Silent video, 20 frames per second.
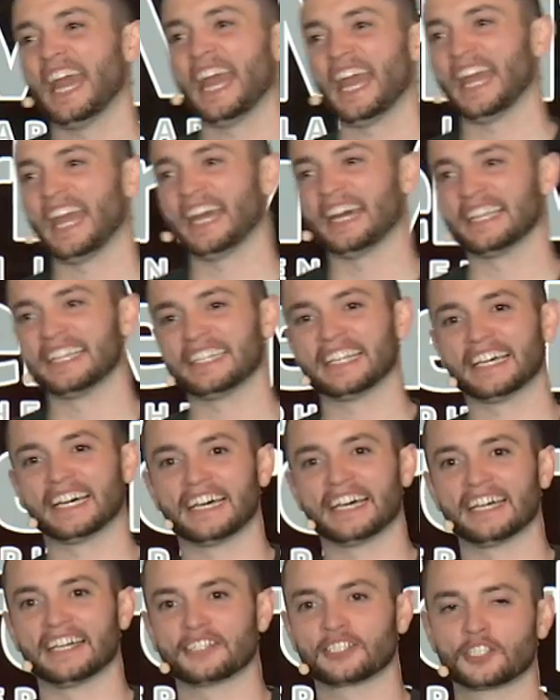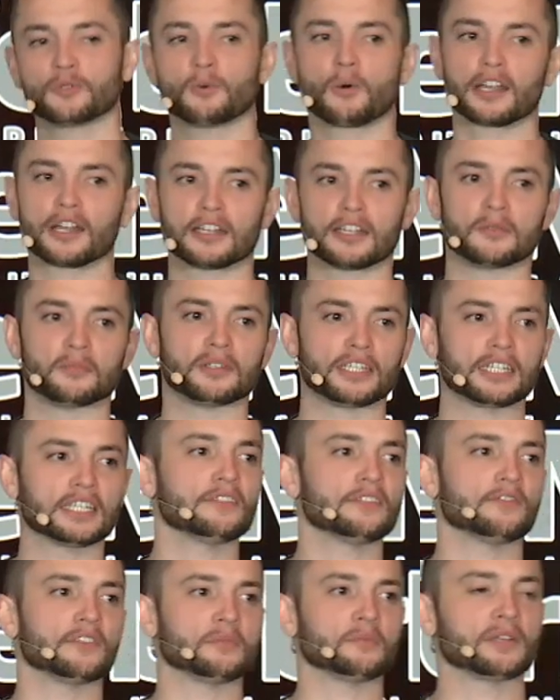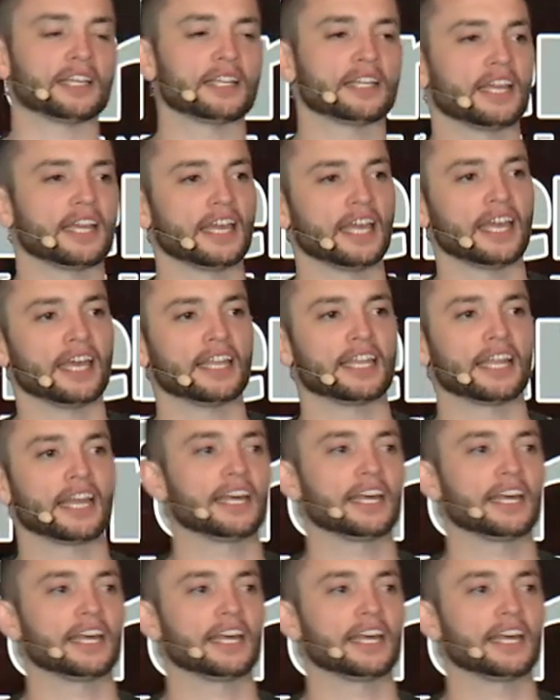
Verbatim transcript: And uh, she wanted to believe in me. And,